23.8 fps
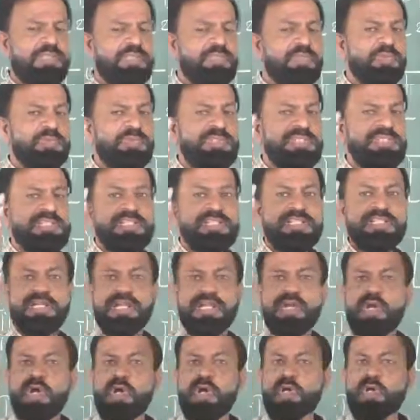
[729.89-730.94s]
So this is
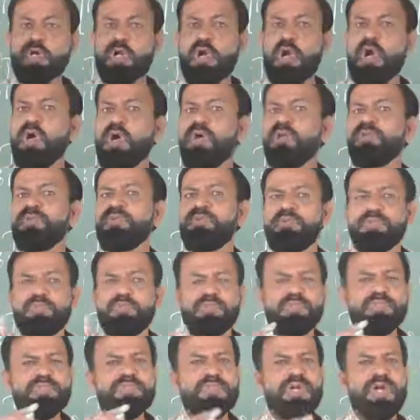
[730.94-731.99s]
wrong
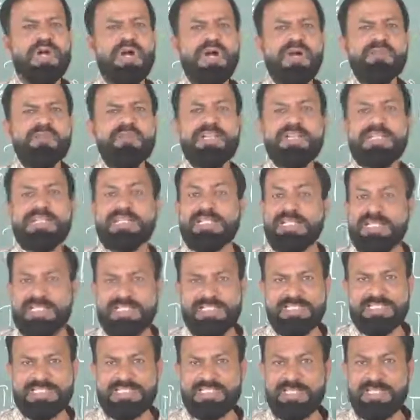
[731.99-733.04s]
use of
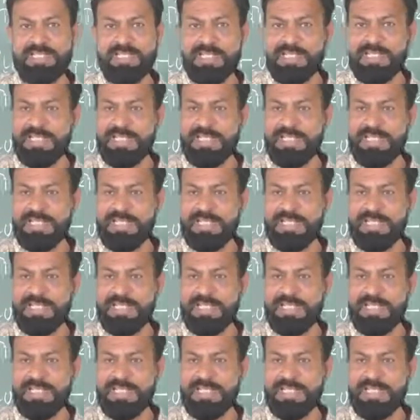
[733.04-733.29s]
tense.